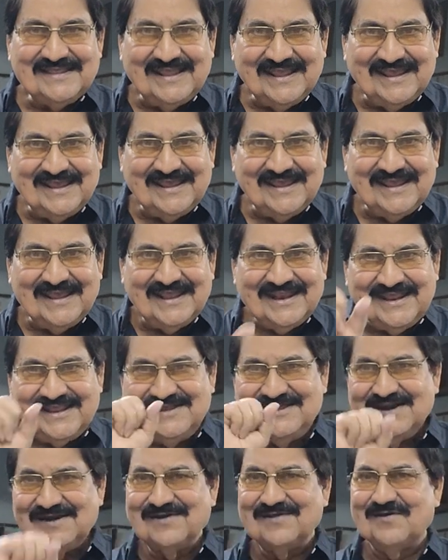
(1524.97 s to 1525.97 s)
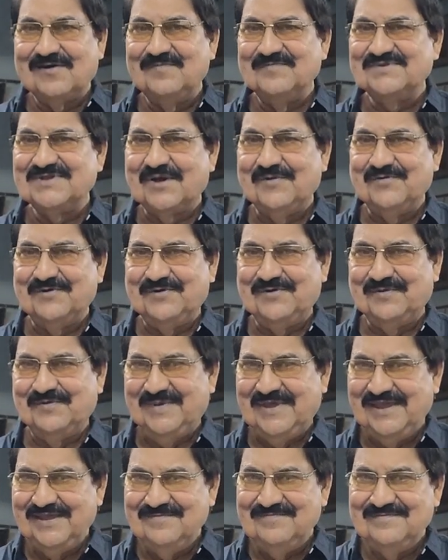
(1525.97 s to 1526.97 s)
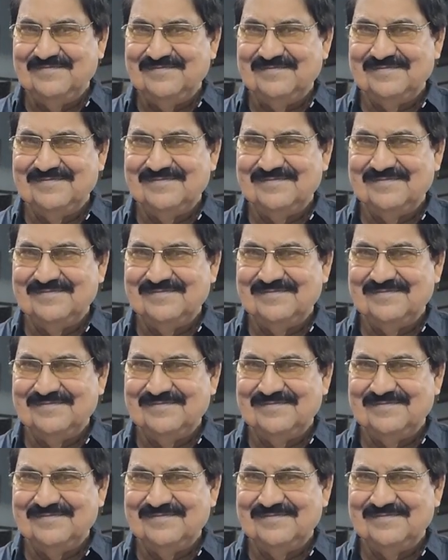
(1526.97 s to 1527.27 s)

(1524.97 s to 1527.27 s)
The result comes out to be